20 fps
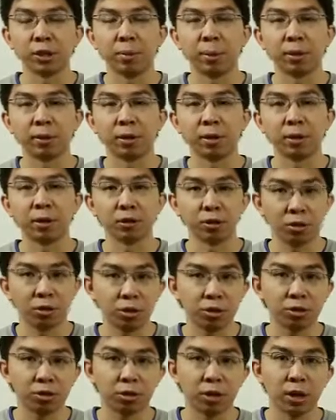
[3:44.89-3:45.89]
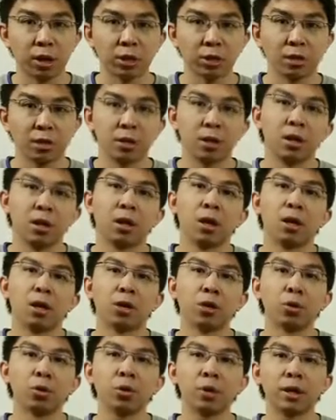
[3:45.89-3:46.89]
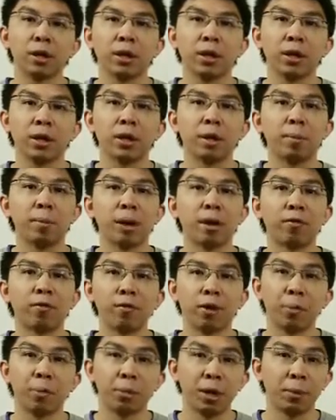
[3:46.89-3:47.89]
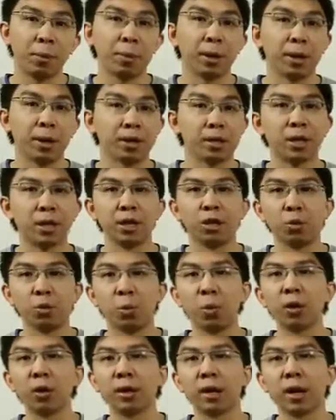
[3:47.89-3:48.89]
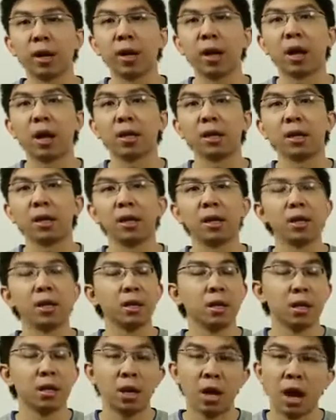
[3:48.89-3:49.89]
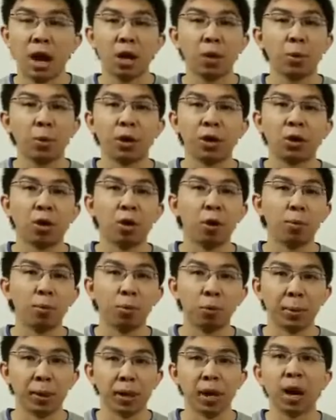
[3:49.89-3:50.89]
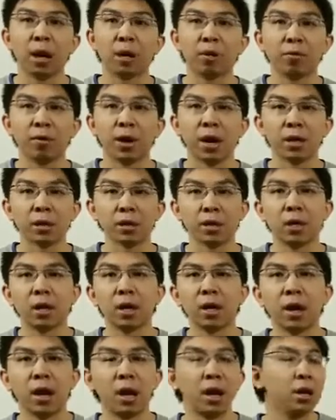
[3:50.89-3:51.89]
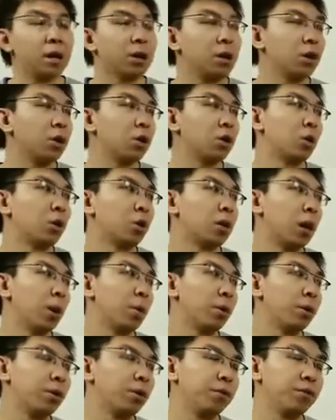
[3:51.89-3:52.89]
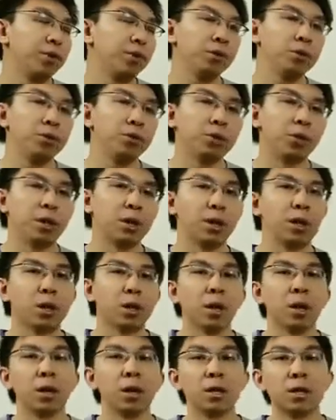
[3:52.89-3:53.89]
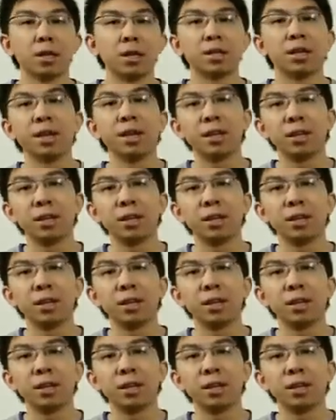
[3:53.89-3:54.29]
simultaneous contrast. The good thing about frame dimming is that you won't get any haloing or blooming artifacts, and on our review unit, there's